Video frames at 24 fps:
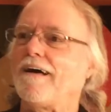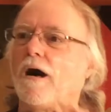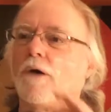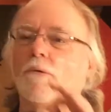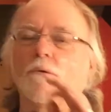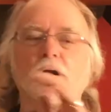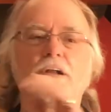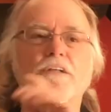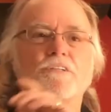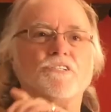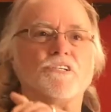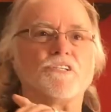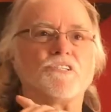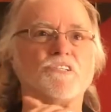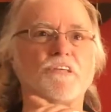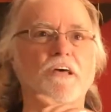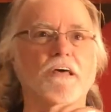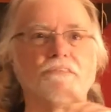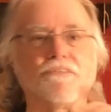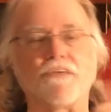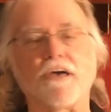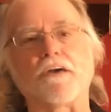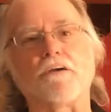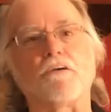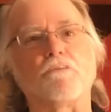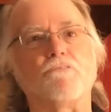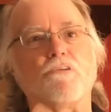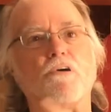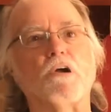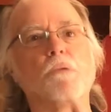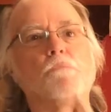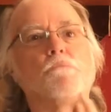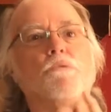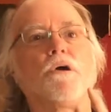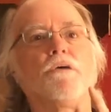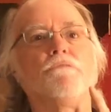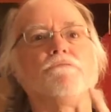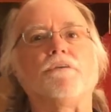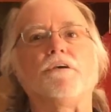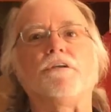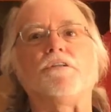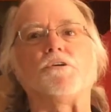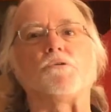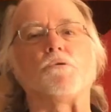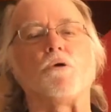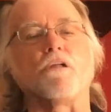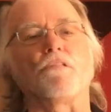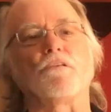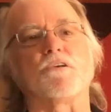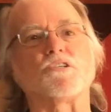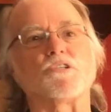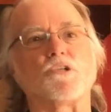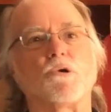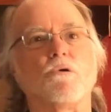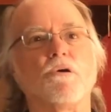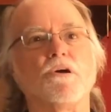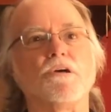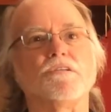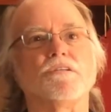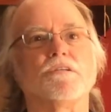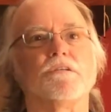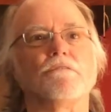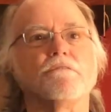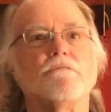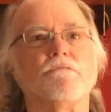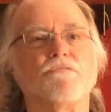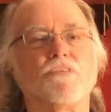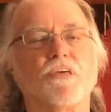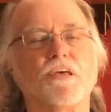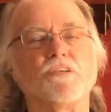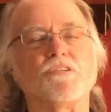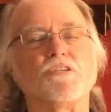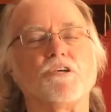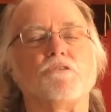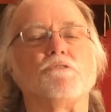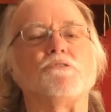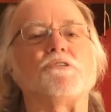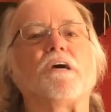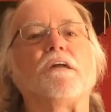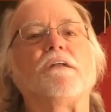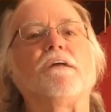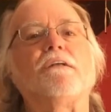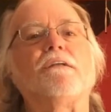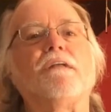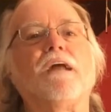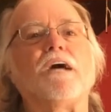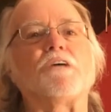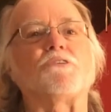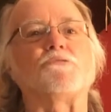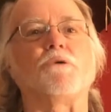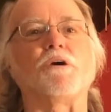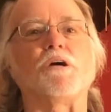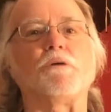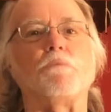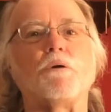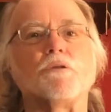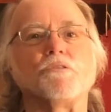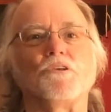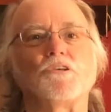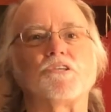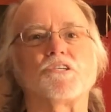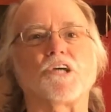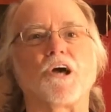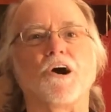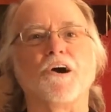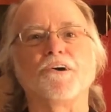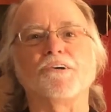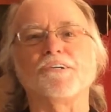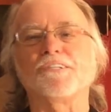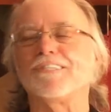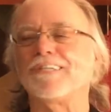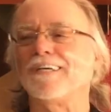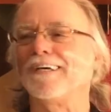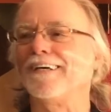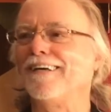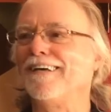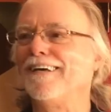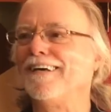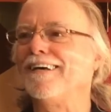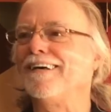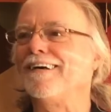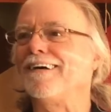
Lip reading: I want to just say thank you very briefly to all the stories and things that you sent in last week about the skunks.